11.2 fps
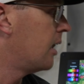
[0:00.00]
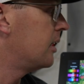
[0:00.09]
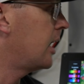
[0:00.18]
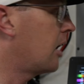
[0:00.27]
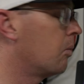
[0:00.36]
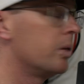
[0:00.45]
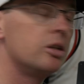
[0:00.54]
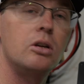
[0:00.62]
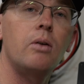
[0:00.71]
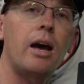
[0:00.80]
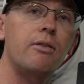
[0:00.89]
Now we
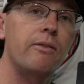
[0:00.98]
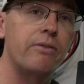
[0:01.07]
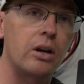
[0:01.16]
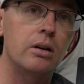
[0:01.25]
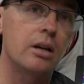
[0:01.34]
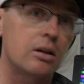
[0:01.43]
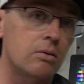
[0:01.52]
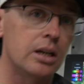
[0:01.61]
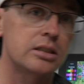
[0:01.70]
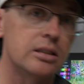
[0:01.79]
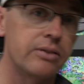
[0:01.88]
do have a very
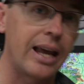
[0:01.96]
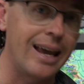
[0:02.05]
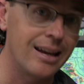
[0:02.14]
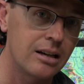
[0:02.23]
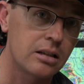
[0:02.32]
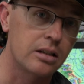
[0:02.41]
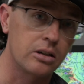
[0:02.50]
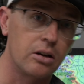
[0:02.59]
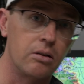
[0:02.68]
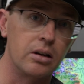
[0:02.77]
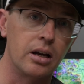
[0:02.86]
aggressive anti-glare
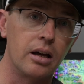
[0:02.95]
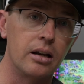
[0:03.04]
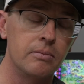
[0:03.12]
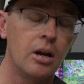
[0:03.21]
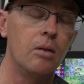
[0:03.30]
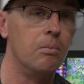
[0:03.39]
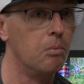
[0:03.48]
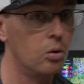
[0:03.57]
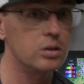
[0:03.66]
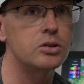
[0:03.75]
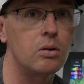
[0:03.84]
coating on it,
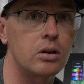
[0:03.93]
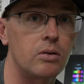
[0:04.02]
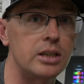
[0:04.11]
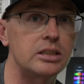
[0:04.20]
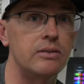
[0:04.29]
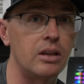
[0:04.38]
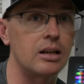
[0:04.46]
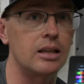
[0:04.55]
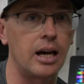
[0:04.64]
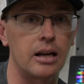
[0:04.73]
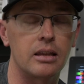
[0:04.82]
more so aggressive than a
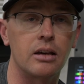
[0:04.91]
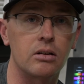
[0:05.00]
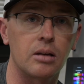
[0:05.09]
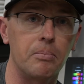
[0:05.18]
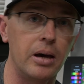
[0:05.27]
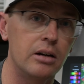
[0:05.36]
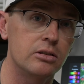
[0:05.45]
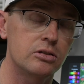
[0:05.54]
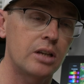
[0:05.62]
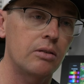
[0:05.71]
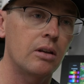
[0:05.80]
lot of the other
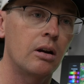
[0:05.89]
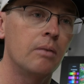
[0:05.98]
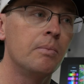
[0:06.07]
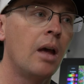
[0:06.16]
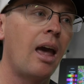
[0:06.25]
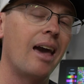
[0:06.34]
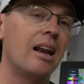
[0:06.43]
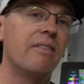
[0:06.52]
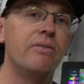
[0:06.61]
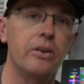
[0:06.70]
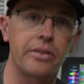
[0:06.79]
competitors out there, and
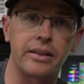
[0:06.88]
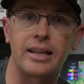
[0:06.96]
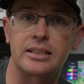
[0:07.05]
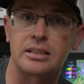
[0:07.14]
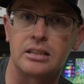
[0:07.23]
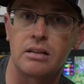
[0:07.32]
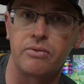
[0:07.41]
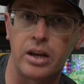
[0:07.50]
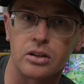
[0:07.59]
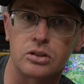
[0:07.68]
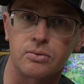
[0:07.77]
I feel that that's an
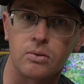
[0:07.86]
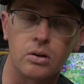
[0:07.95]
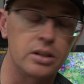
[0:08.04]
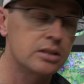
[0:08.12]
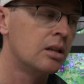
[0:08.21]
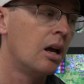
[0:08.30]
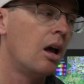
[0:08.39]
advantage for us.